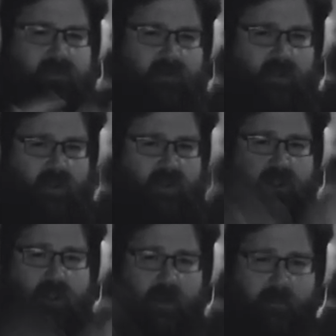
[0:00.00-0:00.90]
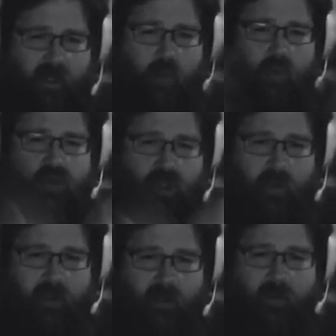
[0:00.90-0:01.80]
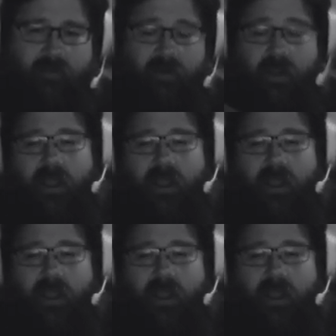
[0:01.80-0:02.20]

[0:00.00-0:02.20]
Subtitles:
shouldn't there be a new jury or whatever?